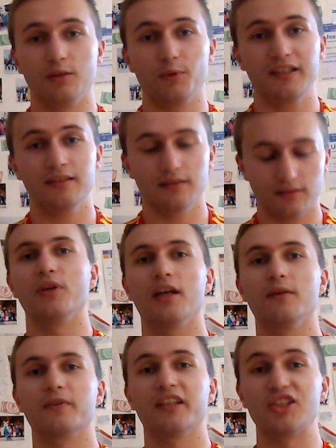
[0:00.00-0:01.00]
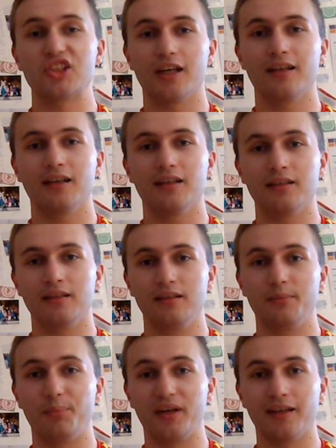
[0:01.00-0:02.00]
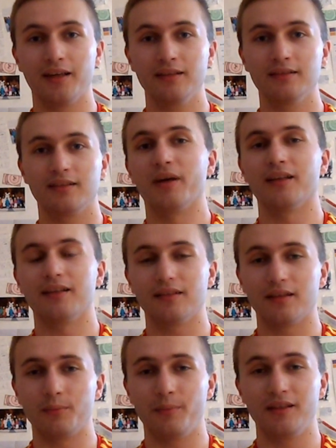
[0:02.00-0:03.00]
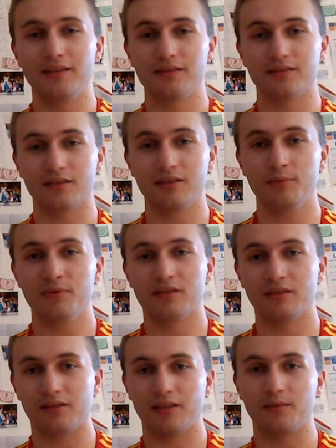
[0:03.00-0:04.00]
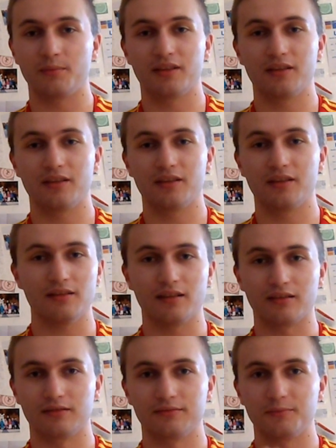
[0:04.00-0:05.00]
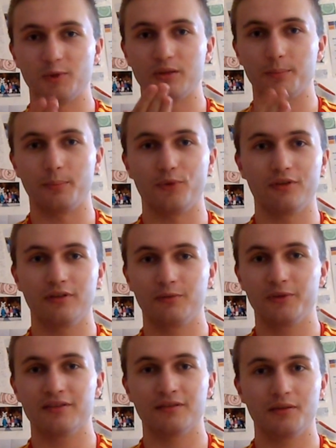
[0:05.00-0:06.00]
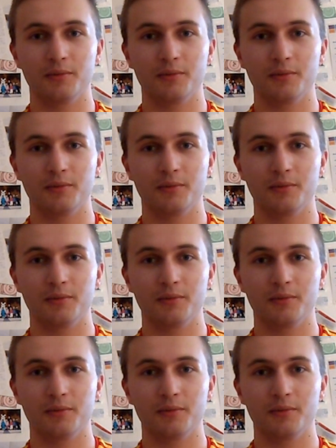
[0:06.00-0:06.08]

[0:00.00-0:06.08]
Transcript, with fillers: To the west we have Crișana and Banat. In Banat are many Serbs like because it's like on the border with